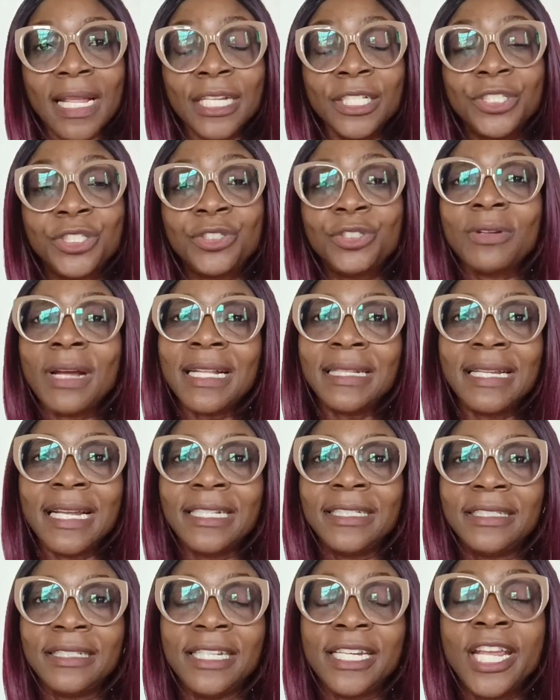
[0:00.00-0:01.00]

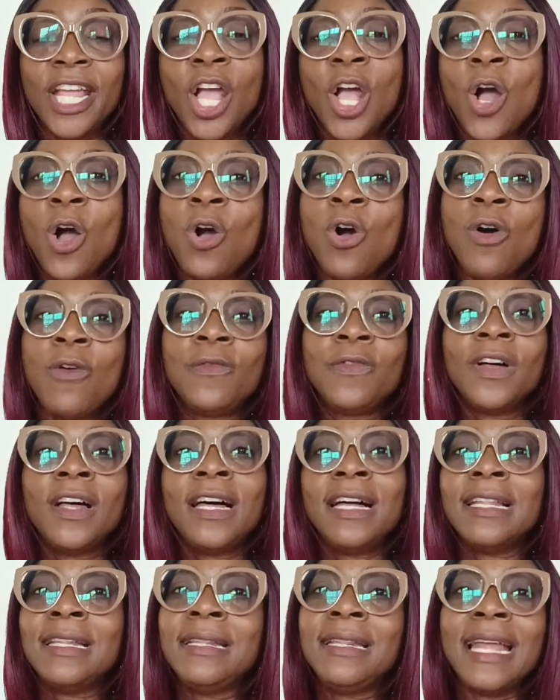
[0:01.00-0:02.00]
strategy
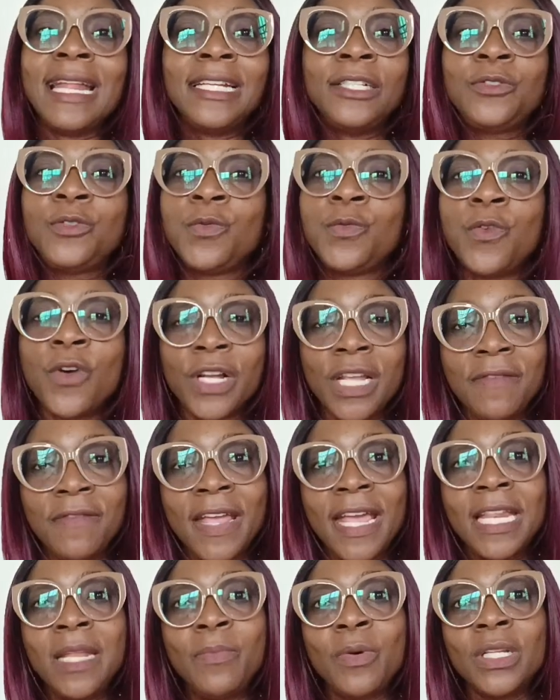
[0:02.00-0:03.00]
of learning to forgive
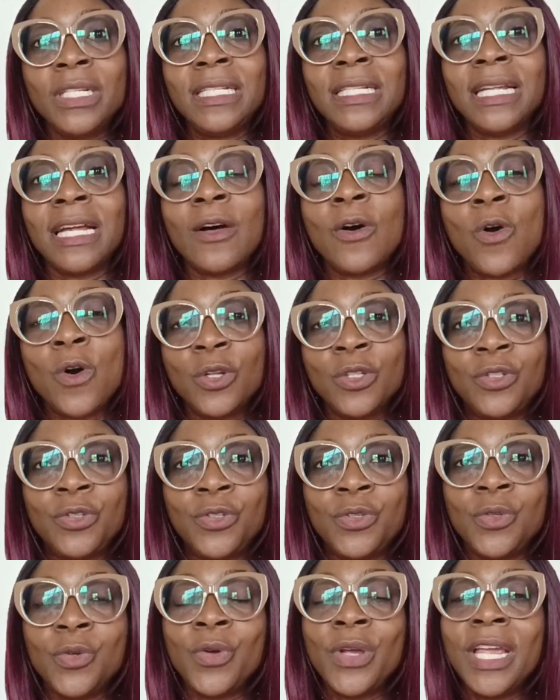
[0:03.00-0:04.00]
anybody that
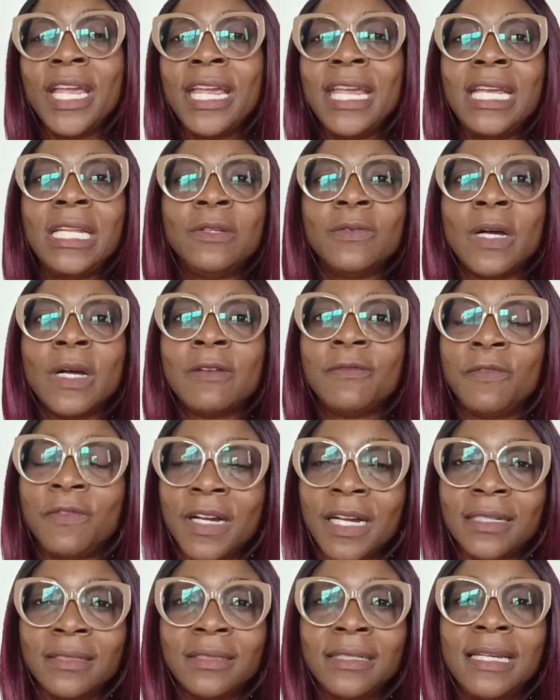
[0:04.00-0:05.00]
hurts you in
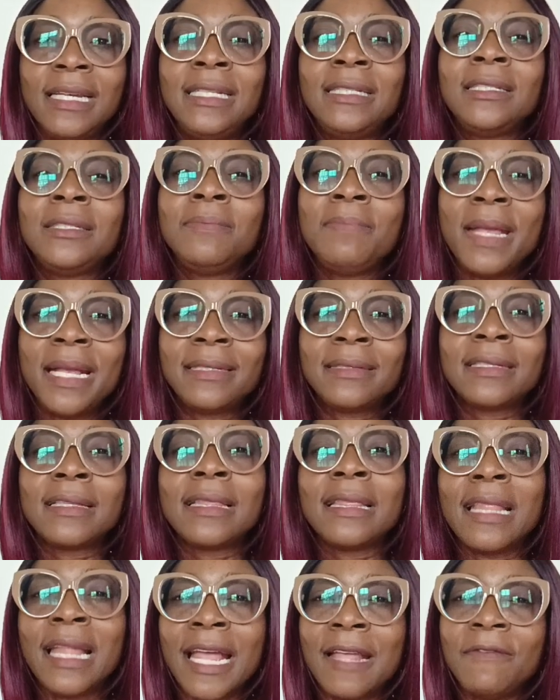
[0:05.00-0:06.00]
advance, it makes
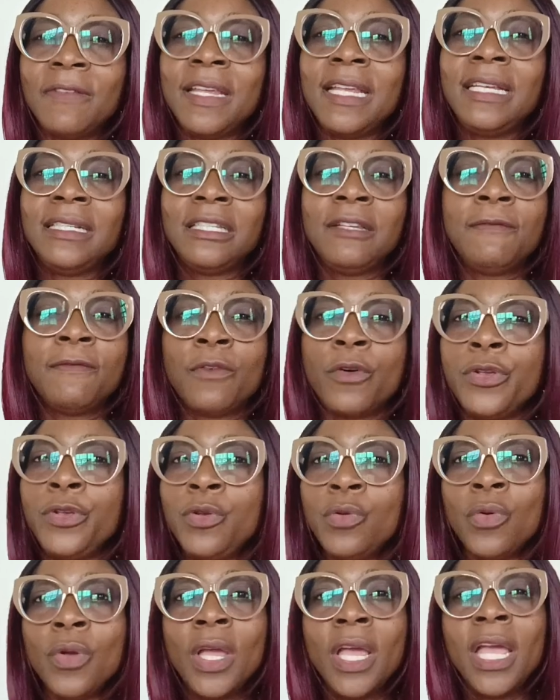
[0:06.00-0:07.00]
life easy for
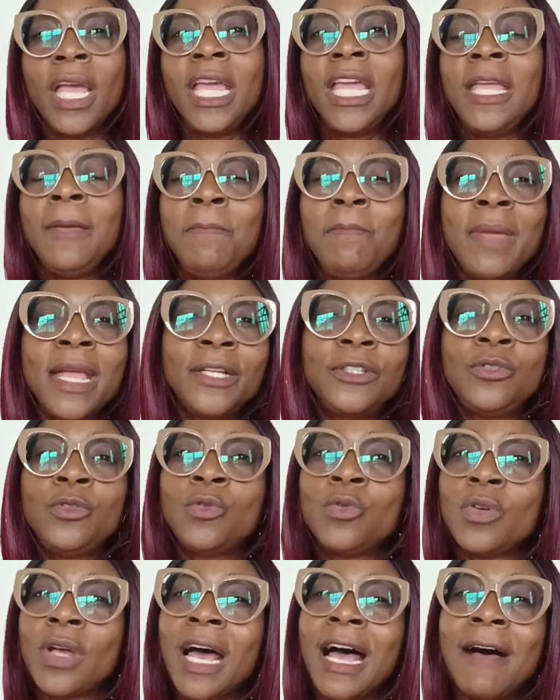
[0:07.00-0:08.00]
you. It makes
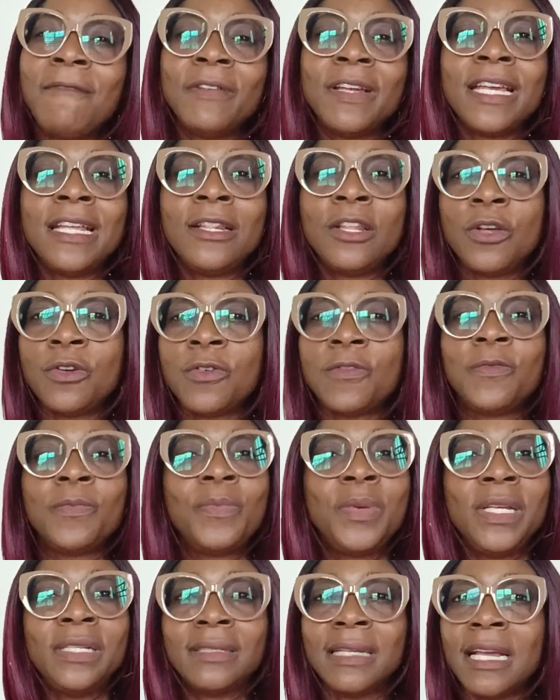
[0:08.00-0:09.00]
you have a lot
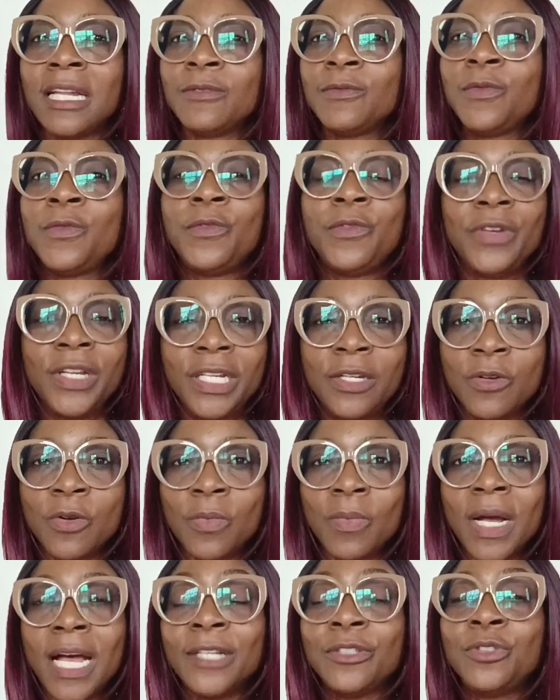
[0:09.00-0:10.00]
of peace and
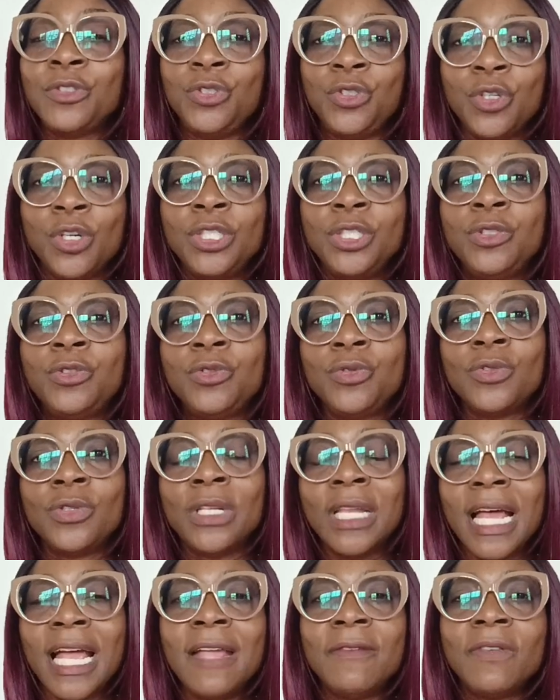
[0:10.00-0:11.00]
freedom as you journey through
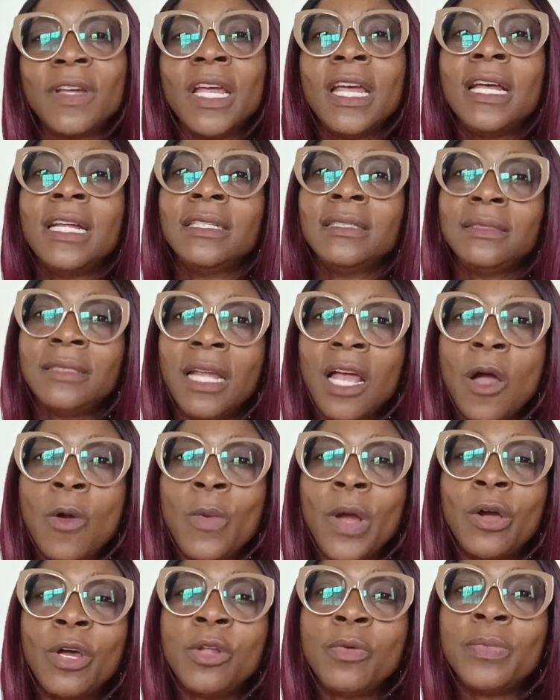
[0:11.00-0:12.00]
life. Now,
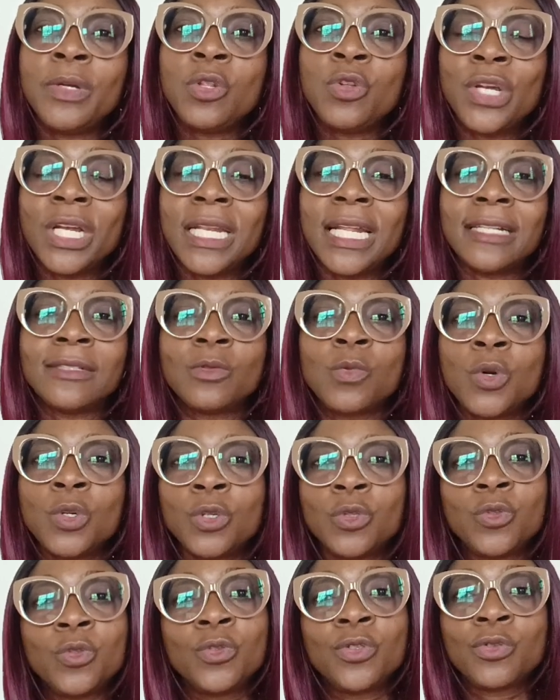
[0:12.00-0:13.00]
we're going to be looking at
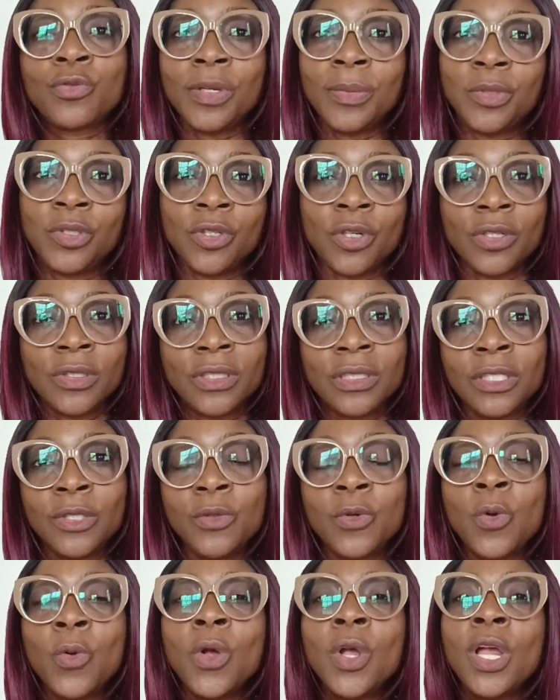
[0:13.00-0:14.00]
one or two scriptures, you
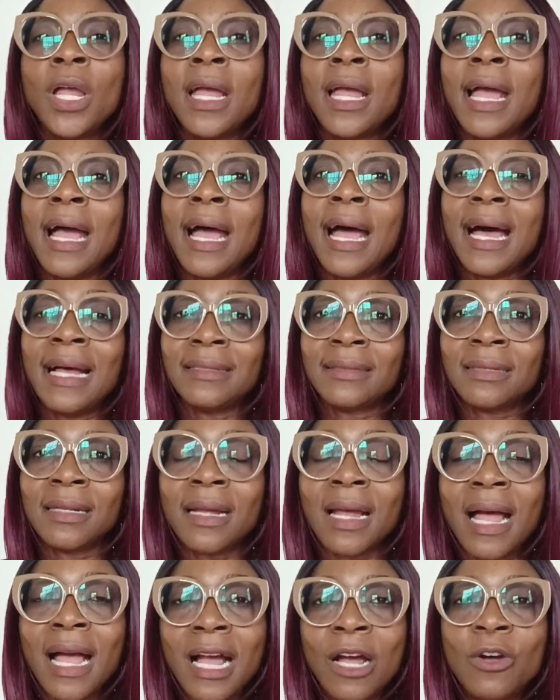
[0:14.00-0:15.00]
know, as
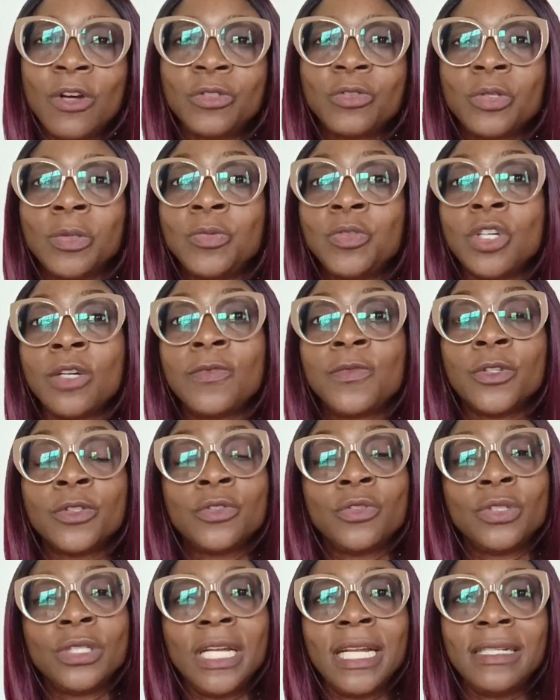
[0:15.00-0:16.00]
an anchor scripture for
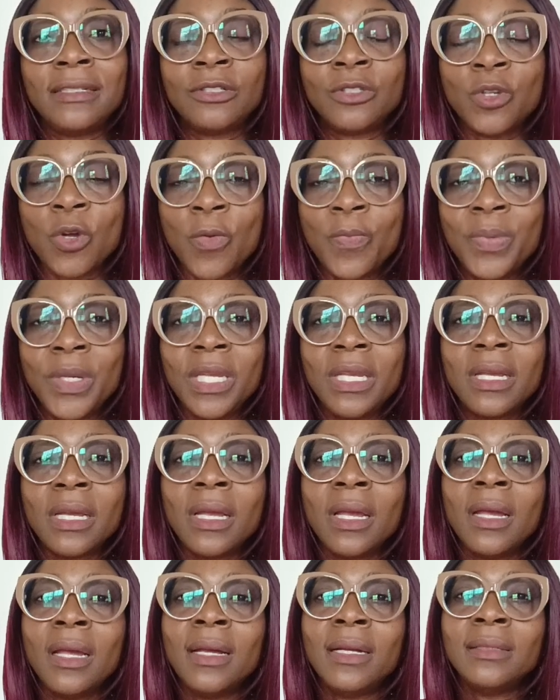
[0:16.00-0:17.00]
today's
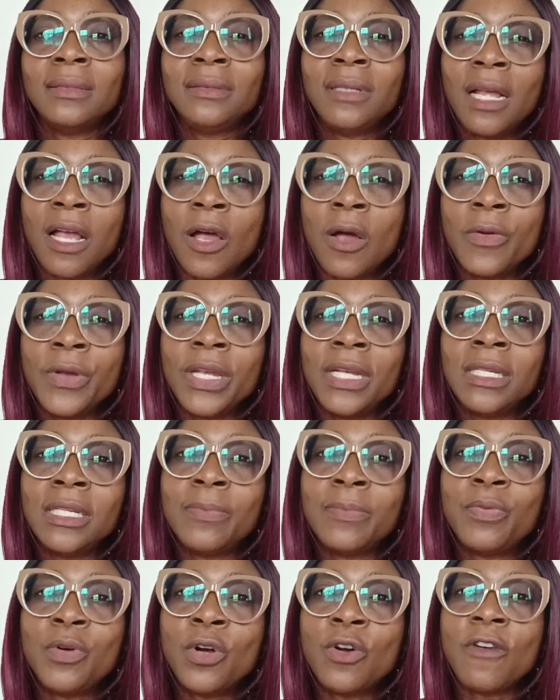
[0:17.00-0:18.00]
topic. Now, in
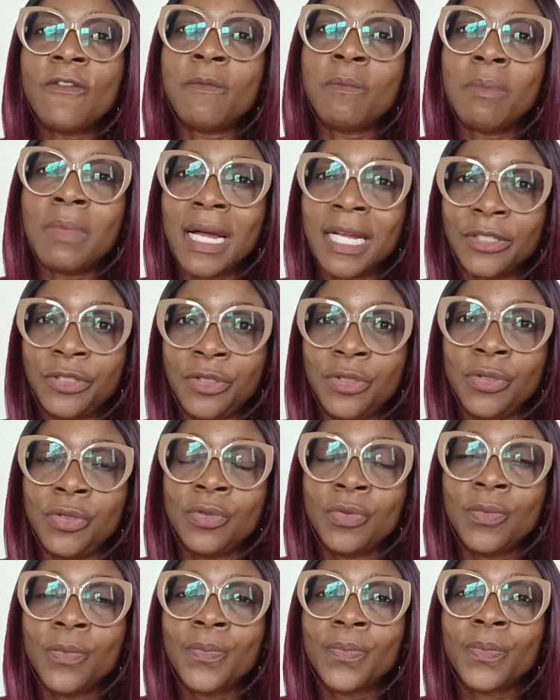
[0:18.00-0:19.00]
the book of
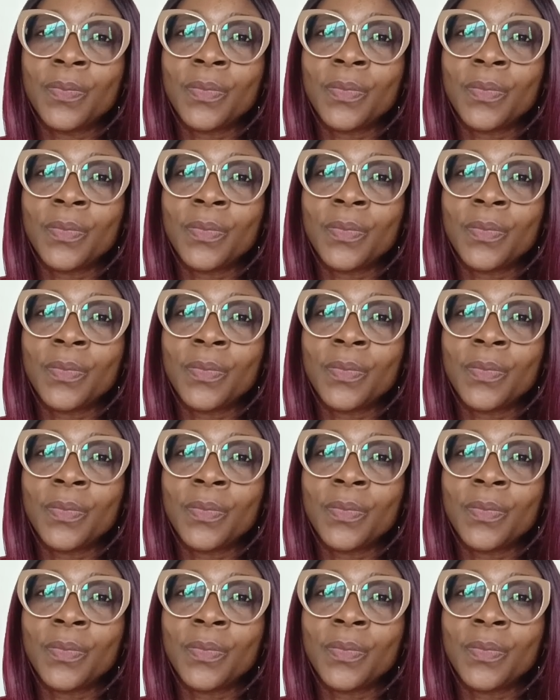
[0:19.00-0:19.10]
Matthew,